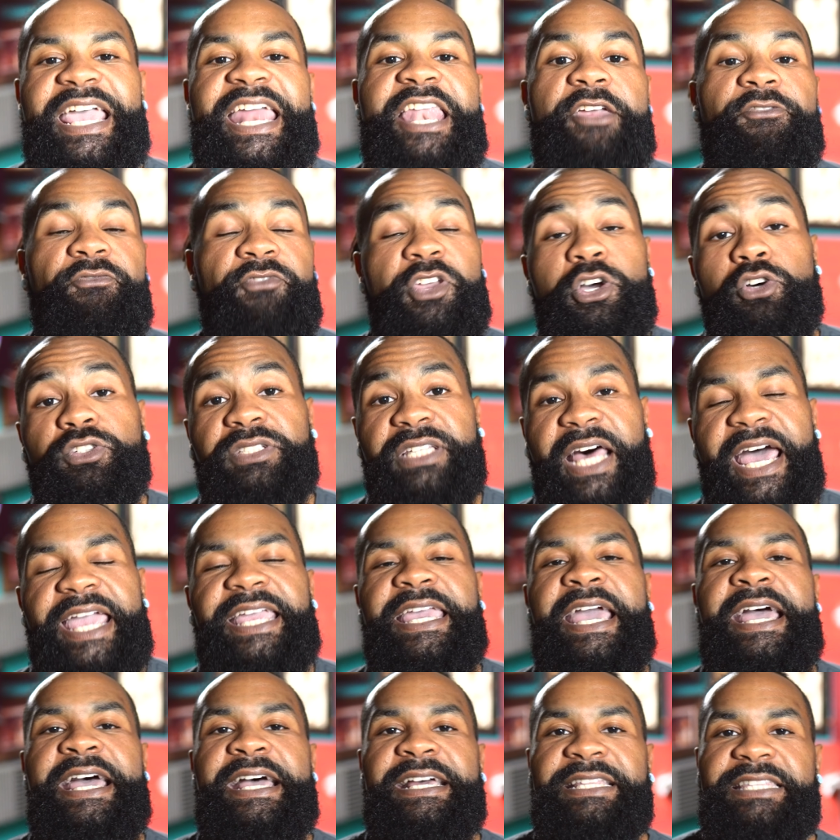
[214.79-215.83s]
And it feels like
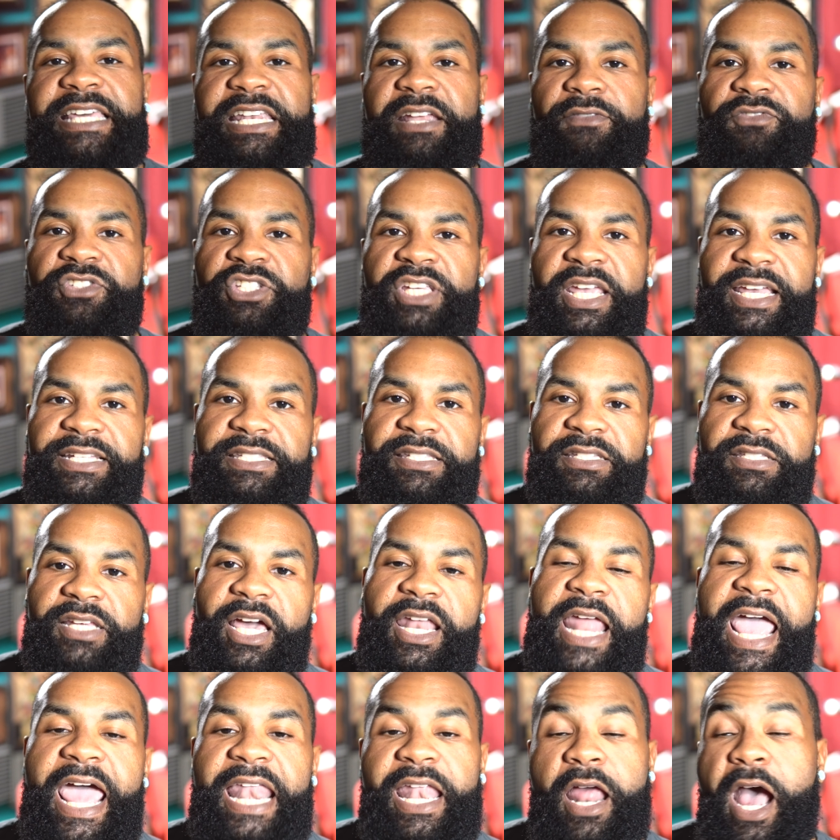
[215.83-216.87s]
that if Jantzen Dunn
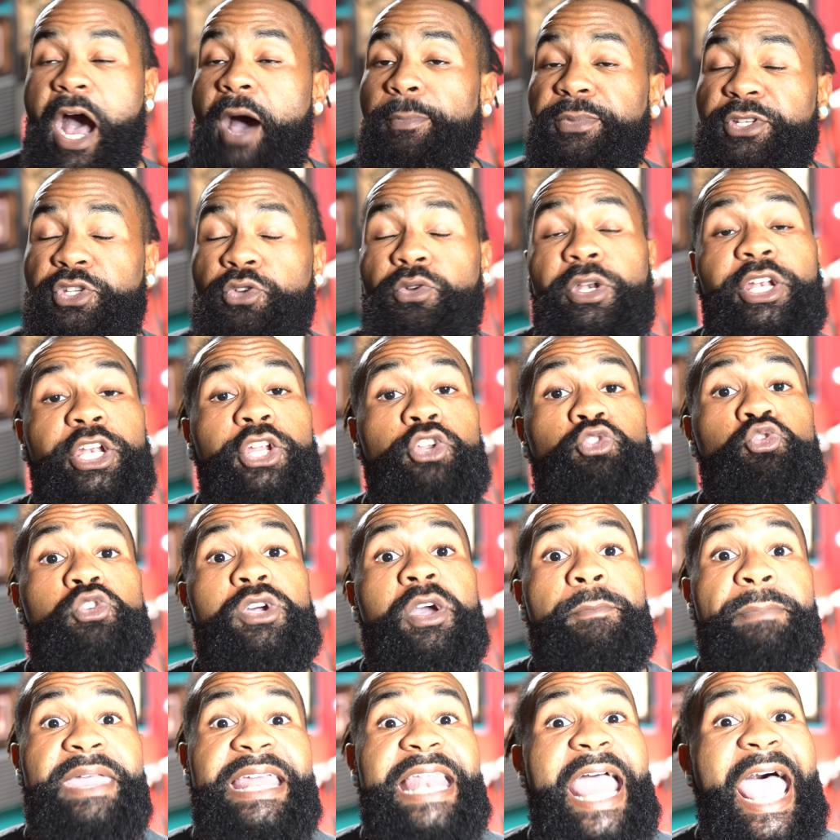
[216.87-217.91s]
had an opportunity to
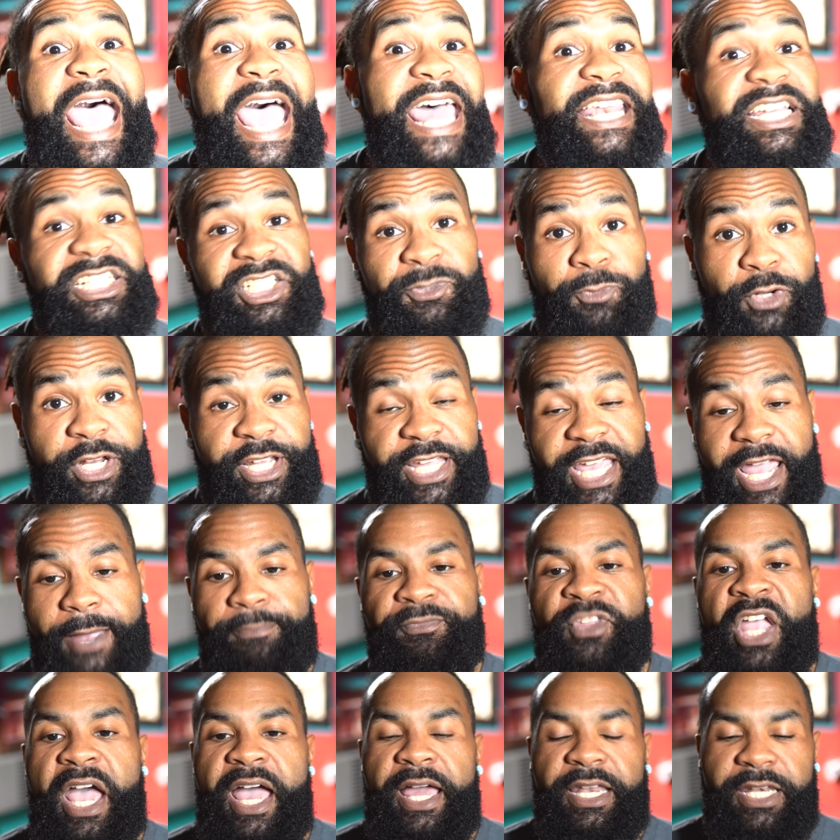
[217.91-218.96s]
commit at a spring game,
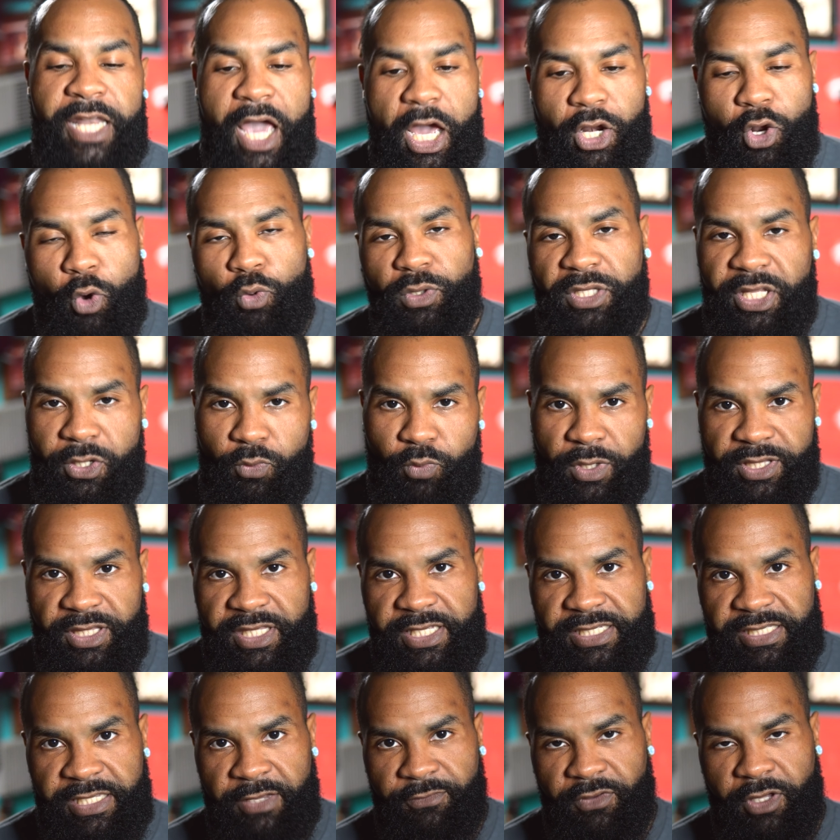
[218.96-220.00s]
not only would
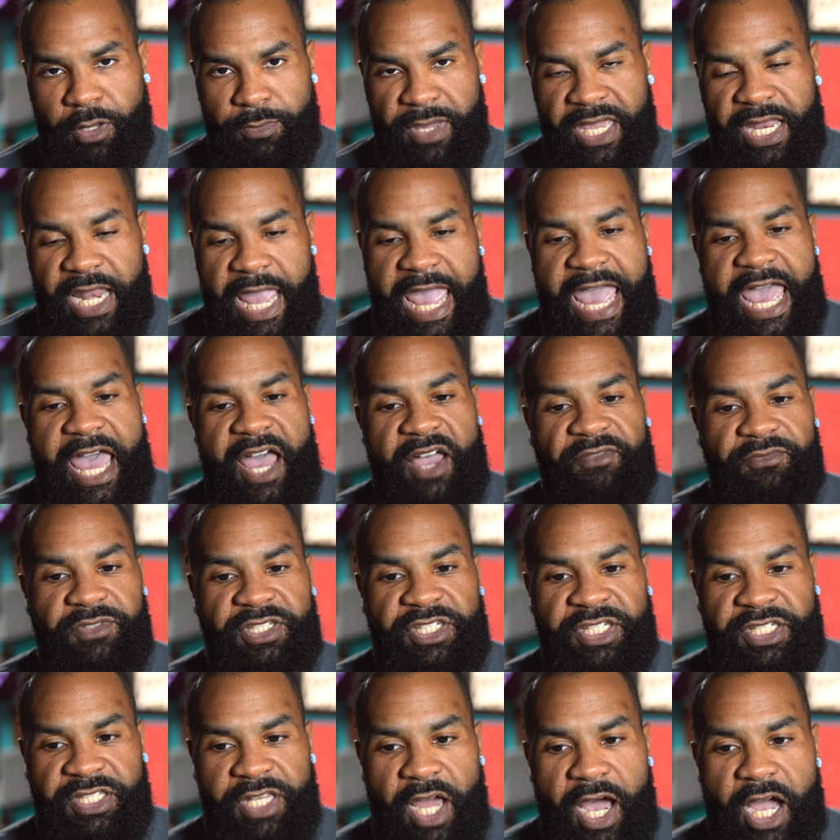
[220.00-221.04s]
this have commit have
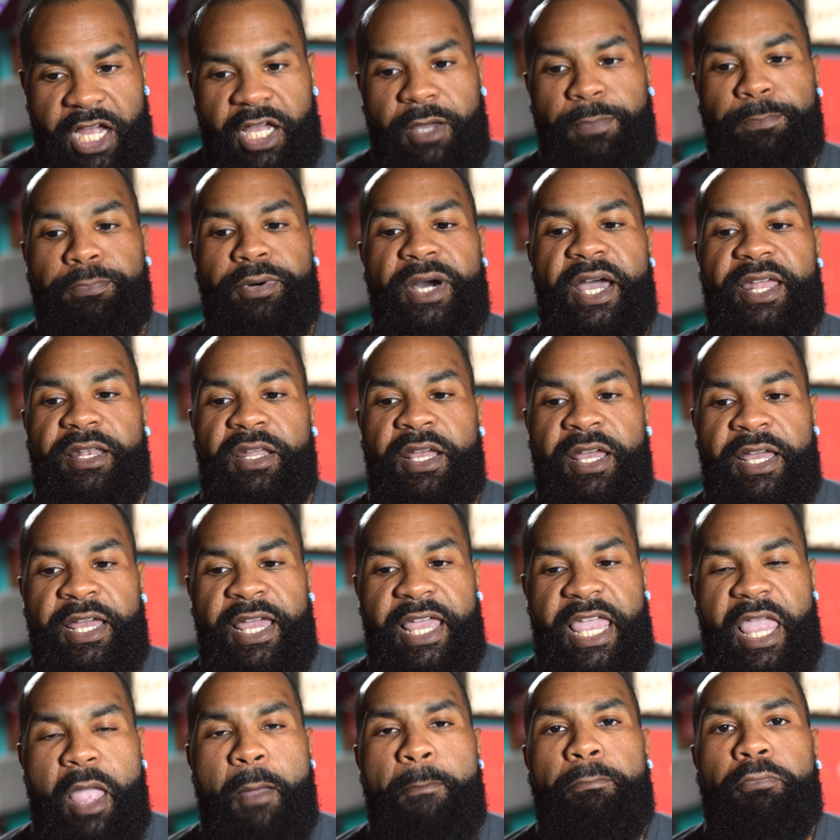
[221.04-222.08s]
stuck, but
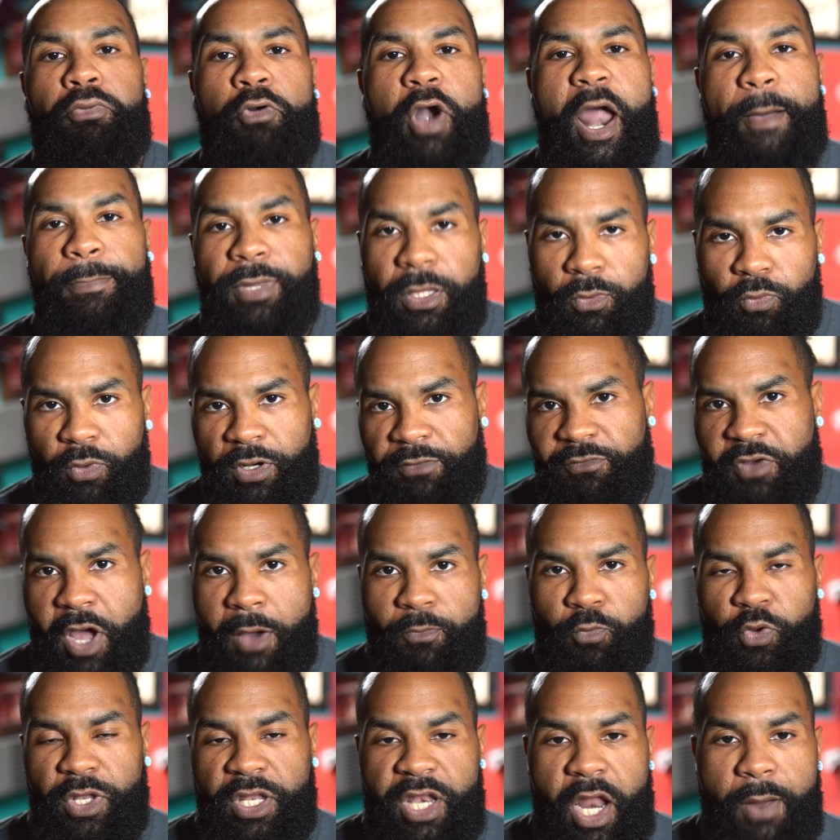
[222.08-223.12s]
it probably would have
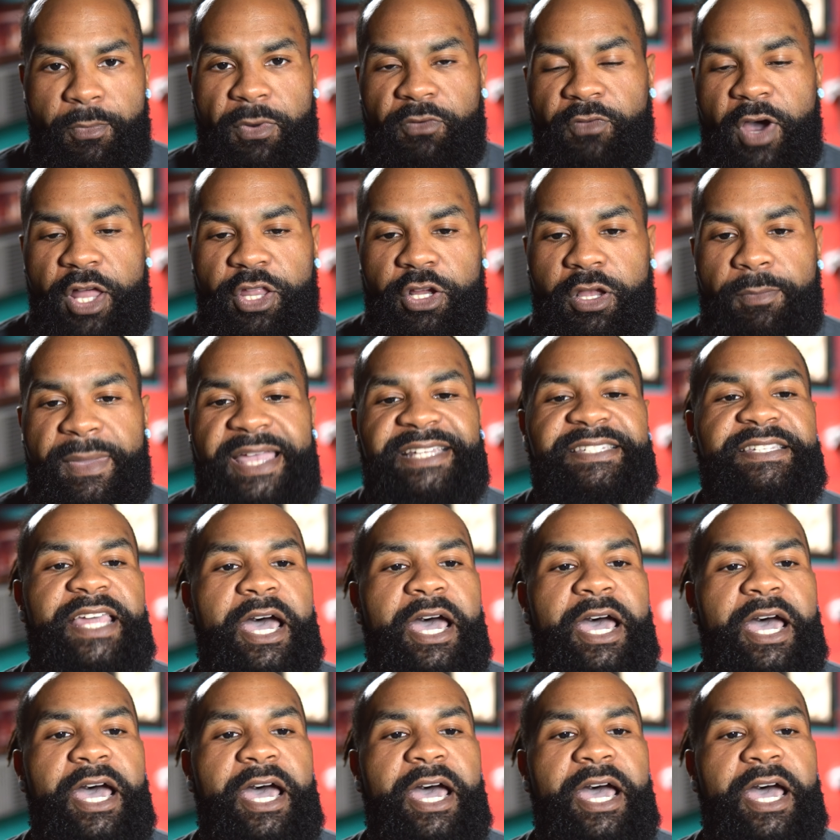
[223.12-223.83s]
come with a number of other commits.